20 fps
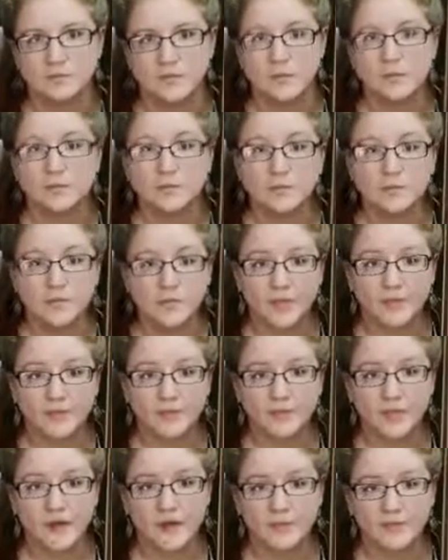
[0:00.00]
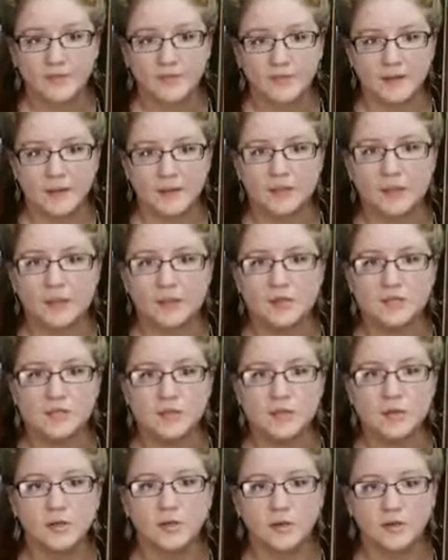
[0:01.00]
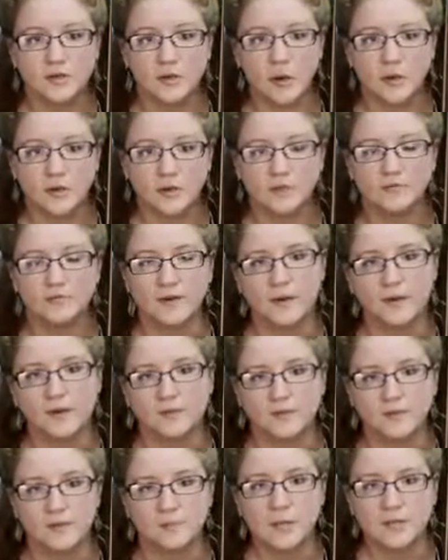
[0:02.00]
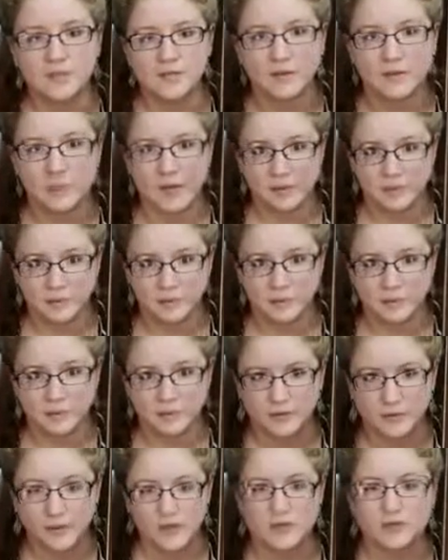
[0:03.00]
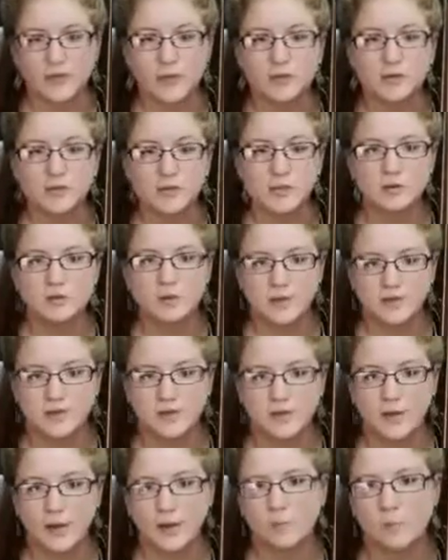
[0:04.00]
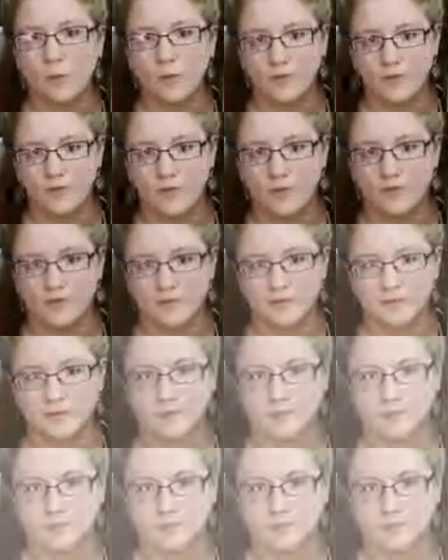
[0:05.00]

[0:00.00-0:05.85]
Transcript: So for this class, I encourage you to use audio files as much as possible. They're usually richer and more nuanced.